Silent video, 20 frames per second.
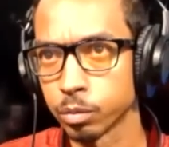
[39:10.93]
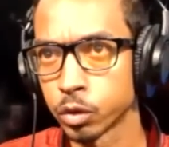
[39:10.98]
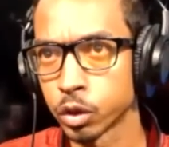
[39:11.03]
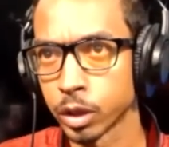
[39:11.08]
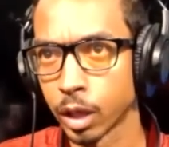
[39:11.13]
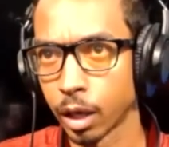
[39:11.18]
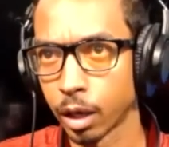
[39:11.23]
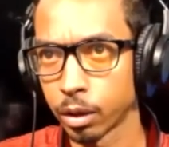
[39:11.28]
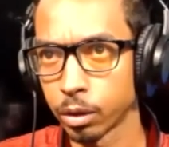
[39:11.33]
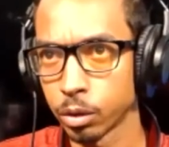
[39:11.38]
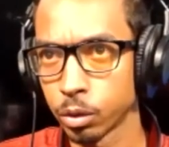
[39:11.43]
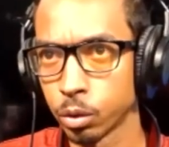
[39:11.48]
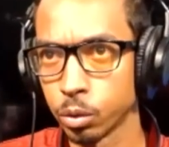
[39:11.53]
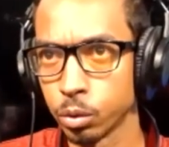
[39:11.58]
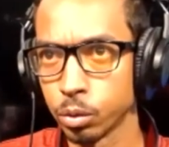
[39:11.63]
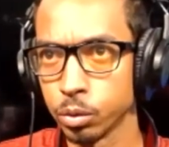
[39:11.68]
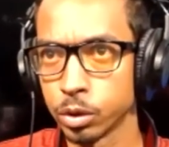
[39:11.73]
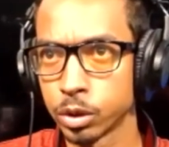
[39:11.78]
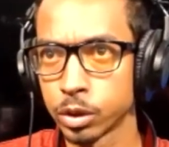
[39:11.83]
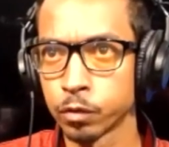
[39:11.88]
son
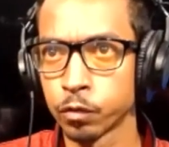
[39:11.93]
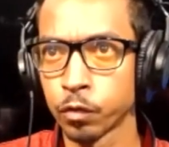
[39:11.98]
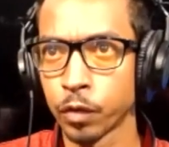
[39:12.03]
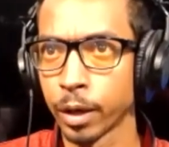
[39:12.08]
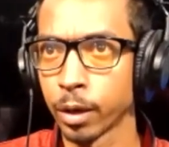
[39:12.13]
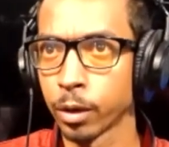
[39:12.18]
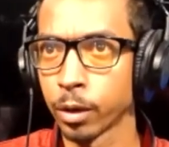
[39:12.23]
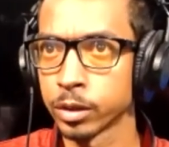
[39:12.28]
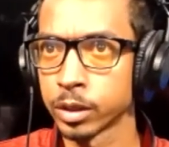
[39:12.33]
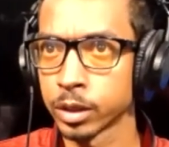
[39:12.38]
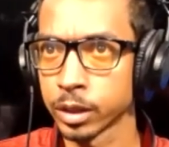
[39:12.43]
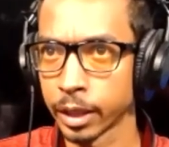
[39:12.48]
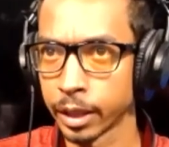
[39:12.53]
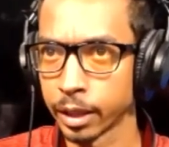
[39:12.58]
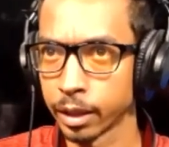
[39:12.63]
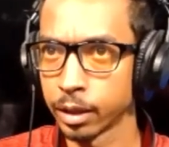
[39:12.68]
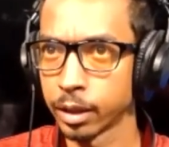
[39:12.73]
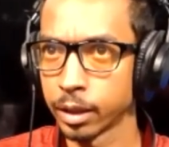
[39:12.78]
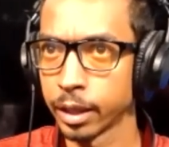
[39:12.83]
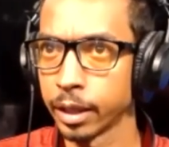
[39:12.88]
who's fairer
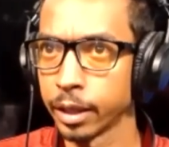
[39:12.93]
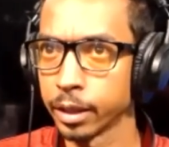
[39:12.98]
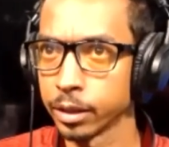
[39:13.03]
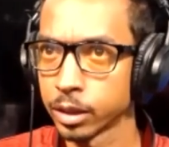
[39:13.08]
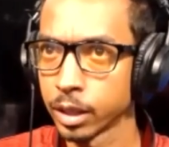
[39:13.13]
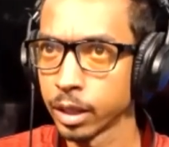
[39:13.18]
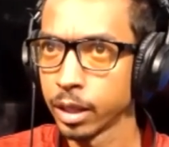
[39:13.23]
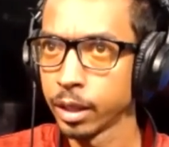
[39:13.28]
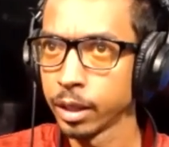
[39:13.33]
skinned, and his